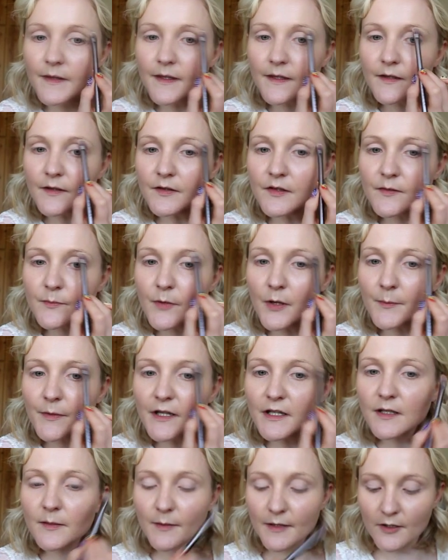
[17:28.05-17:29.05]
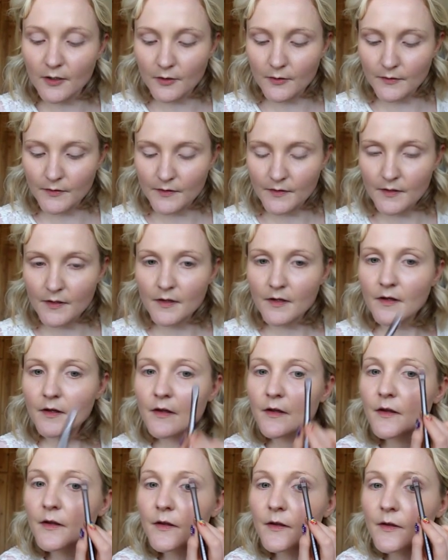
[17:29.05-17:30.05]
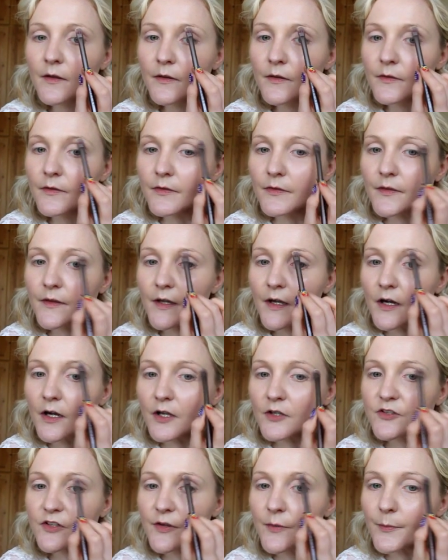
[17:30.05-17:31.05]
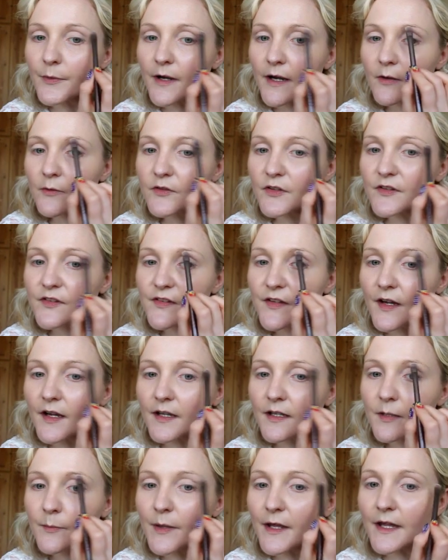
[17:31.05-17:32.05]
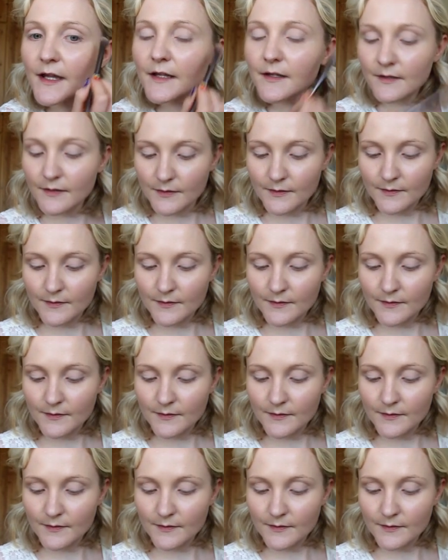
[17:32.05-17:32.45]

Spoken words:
And then just popping a little bit on the arch of the brow, just a tiny bit.